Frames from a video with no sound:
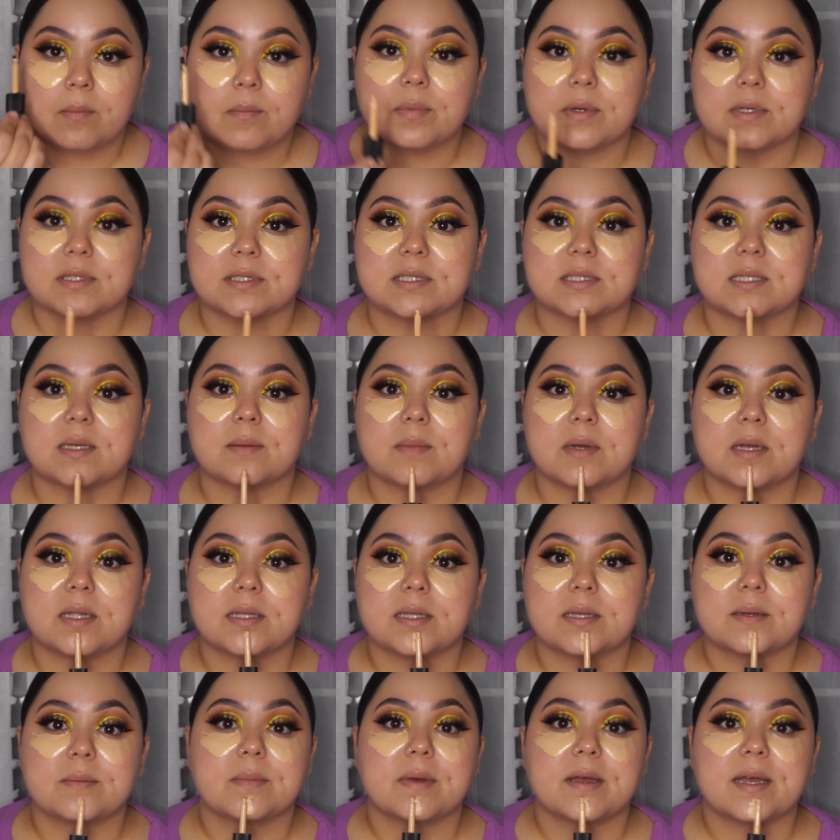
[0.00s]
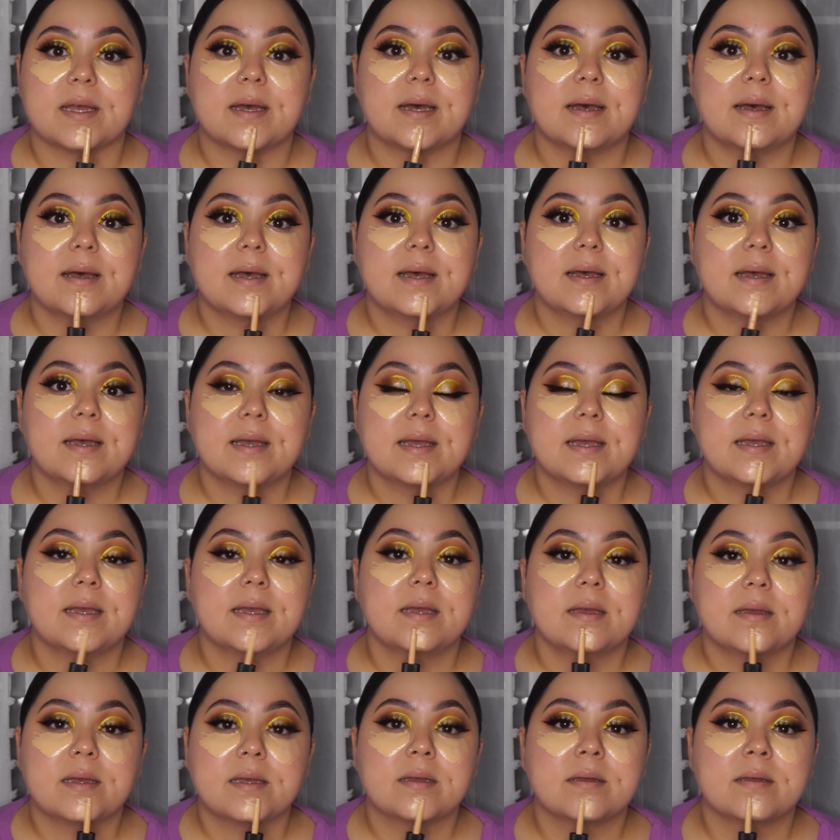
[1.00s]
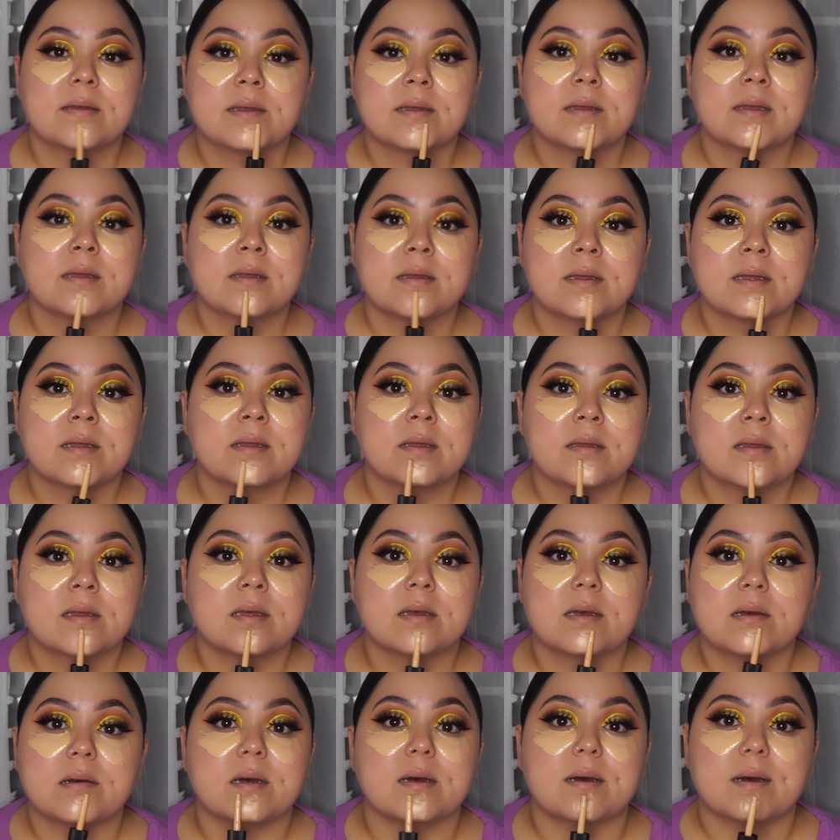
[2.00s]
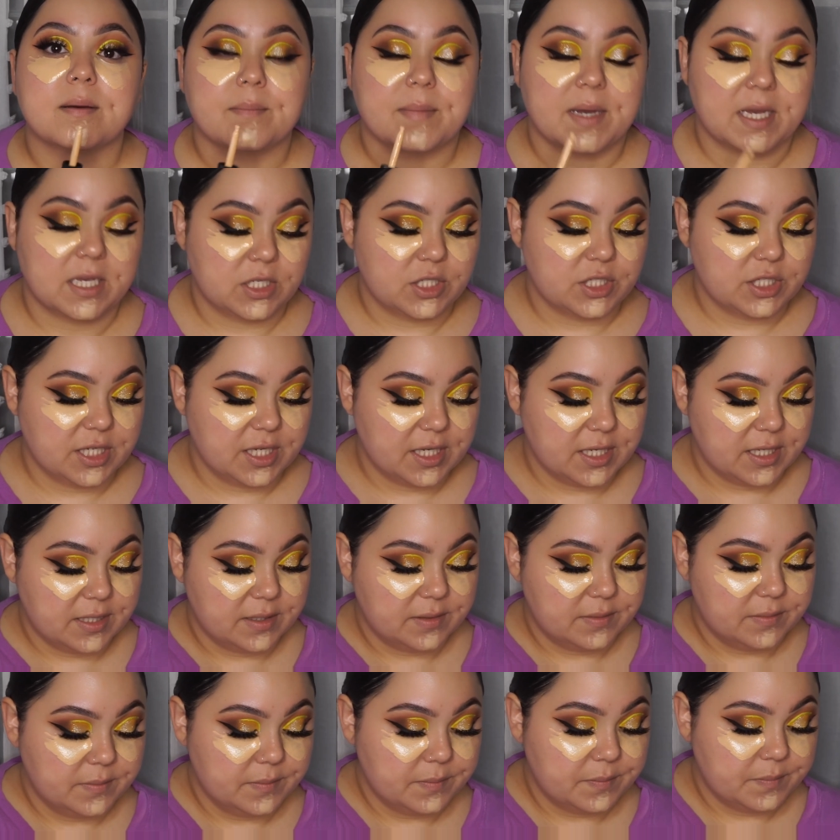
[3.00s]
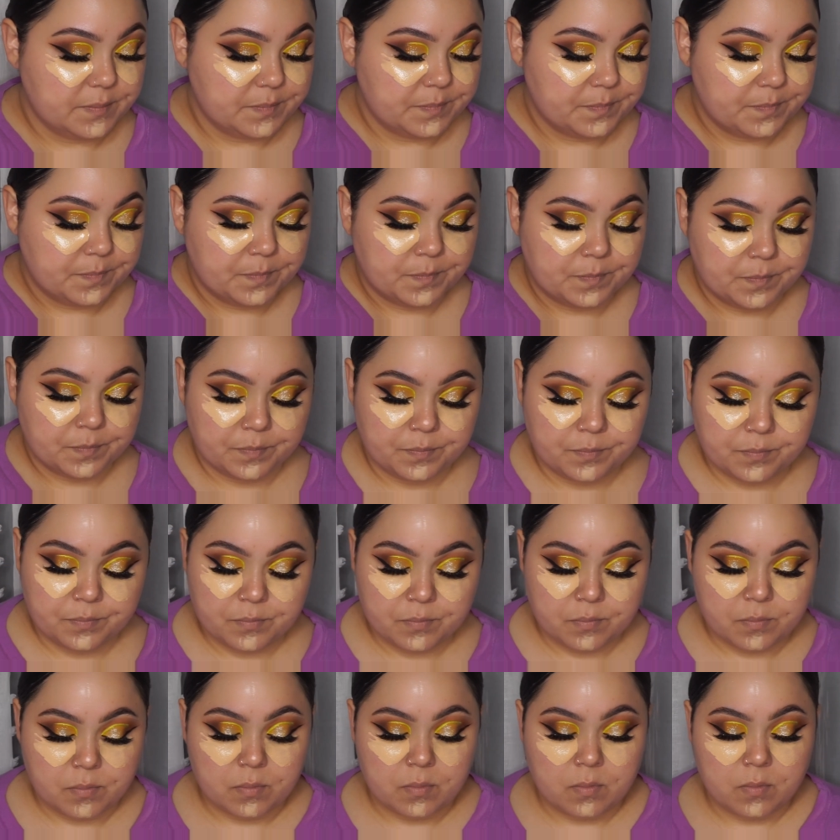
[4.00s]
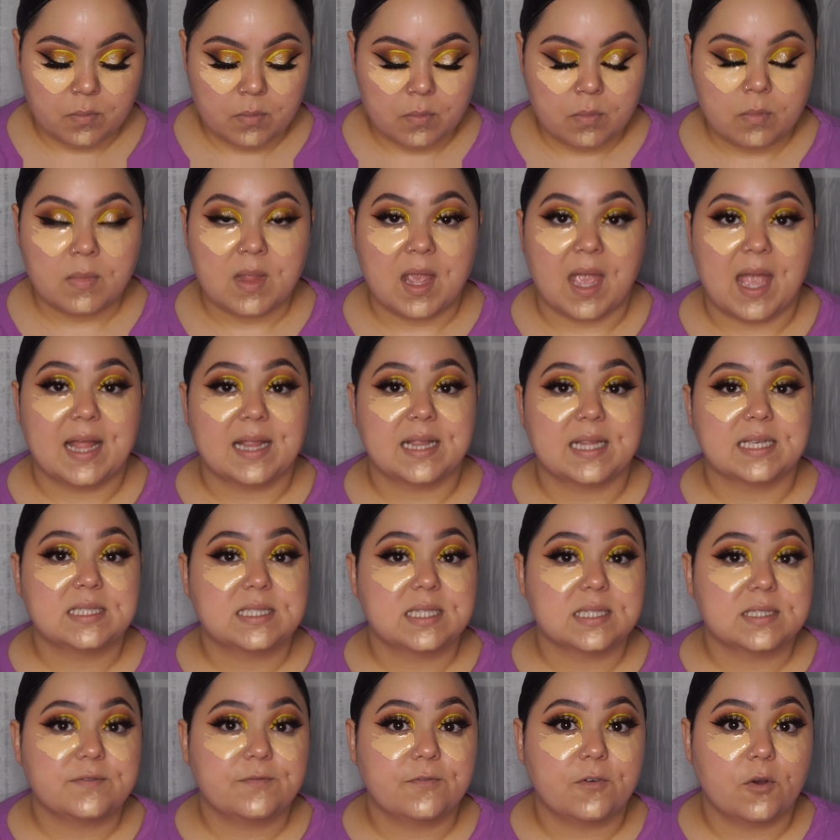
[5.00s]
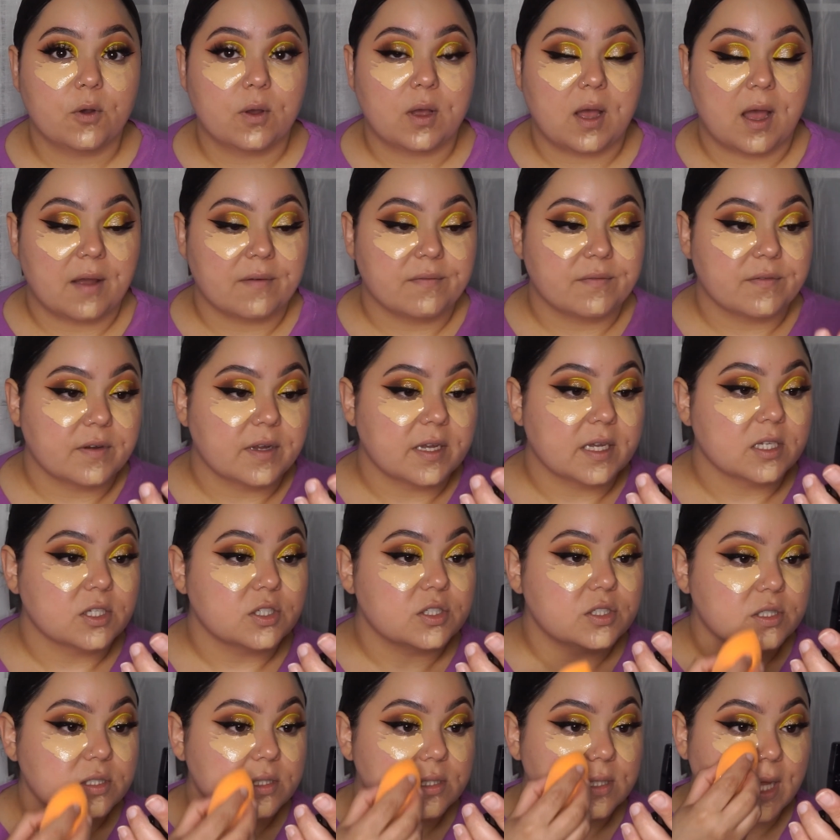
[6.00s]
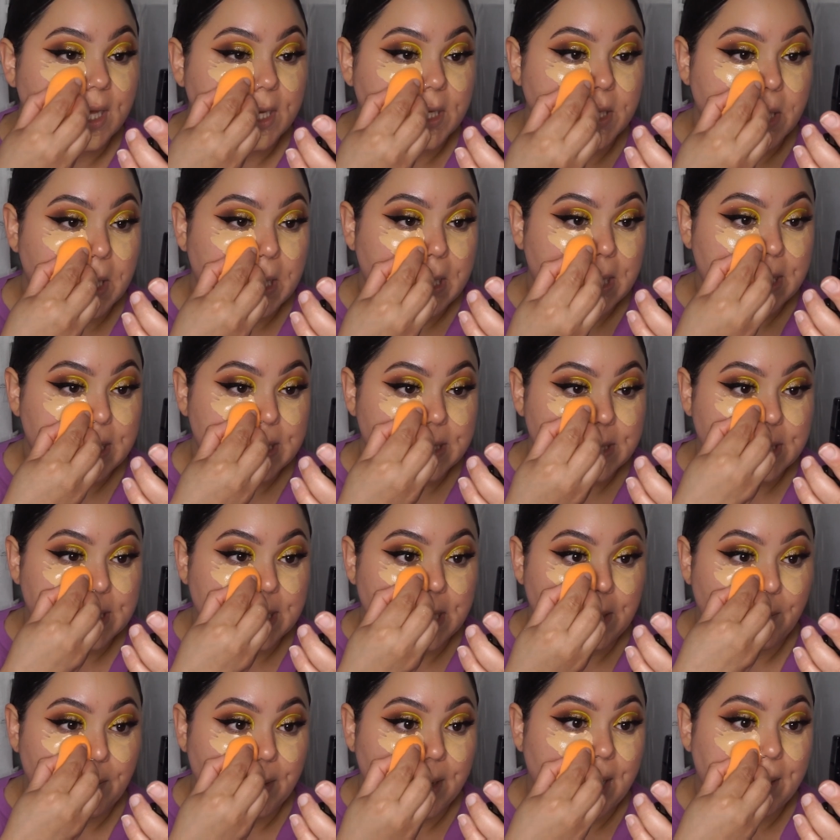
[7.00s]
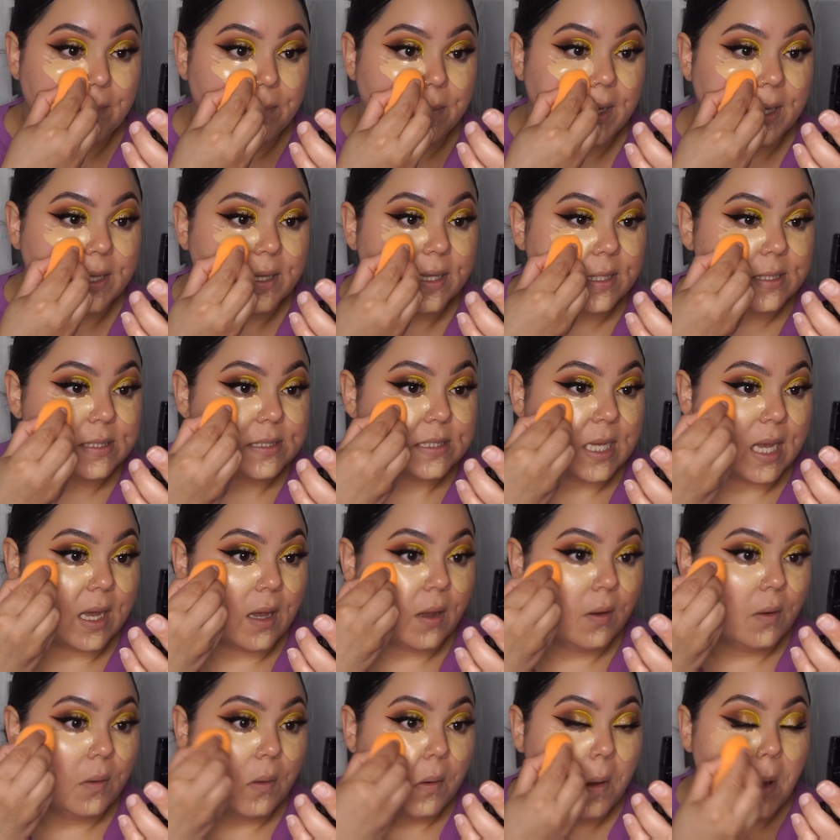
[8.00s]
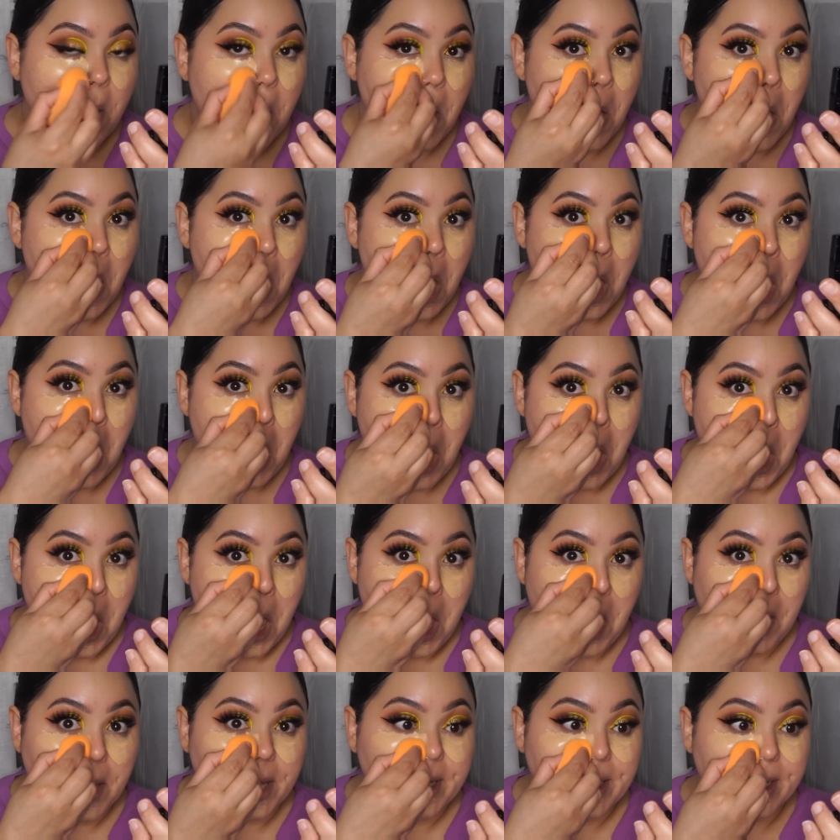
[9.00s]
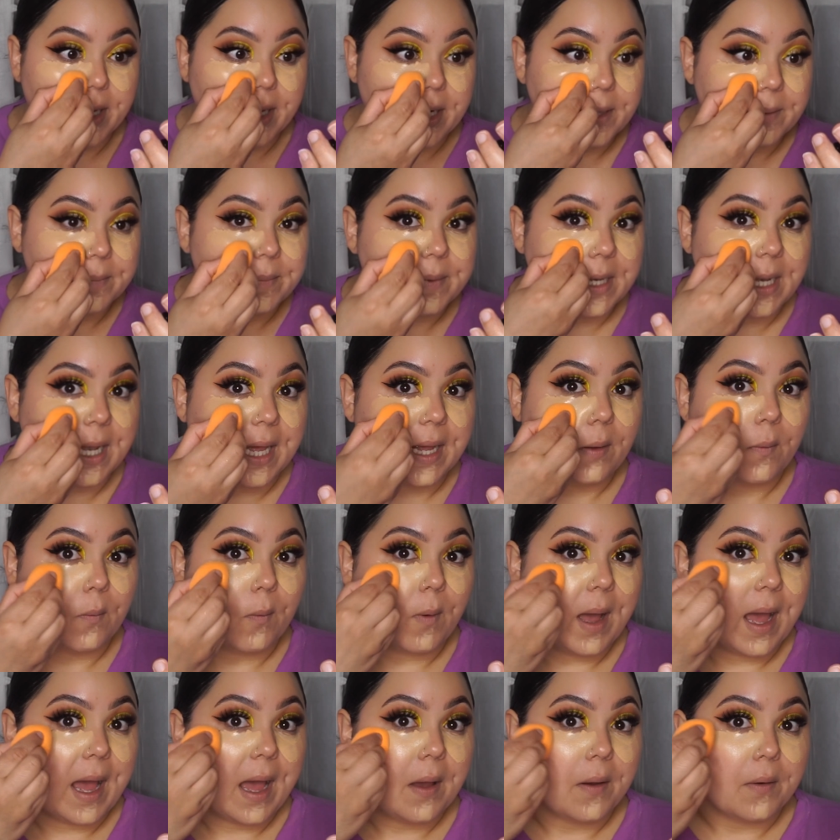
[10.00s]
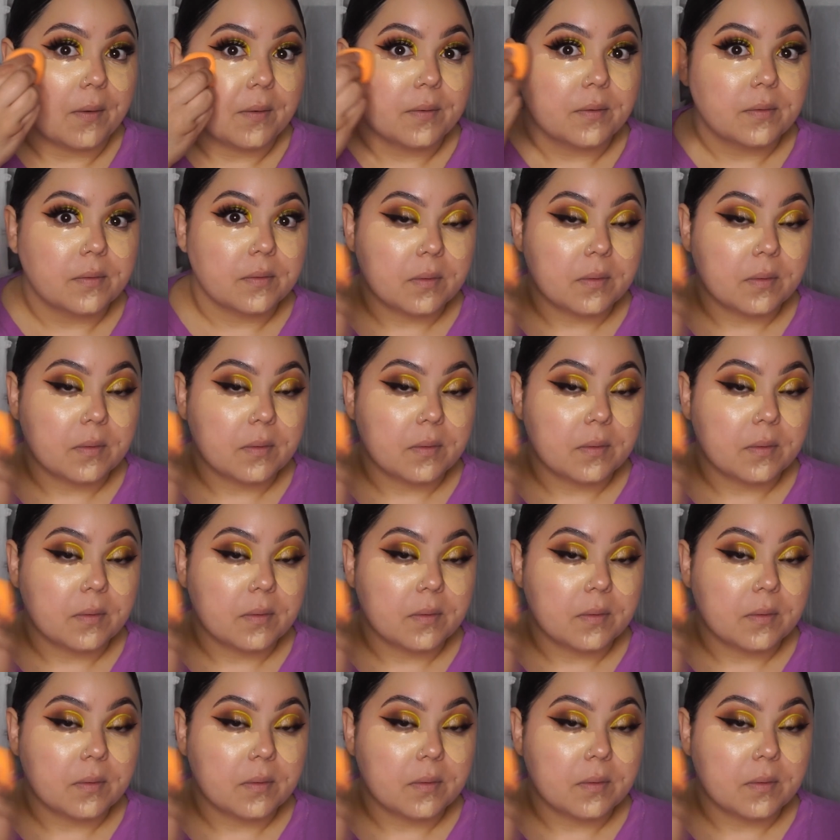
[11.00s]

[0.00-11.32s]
Put some under my eye, on my chin. And this is full coverage. Like, you're gonna see when I blend this out, you're gonna be like, wow.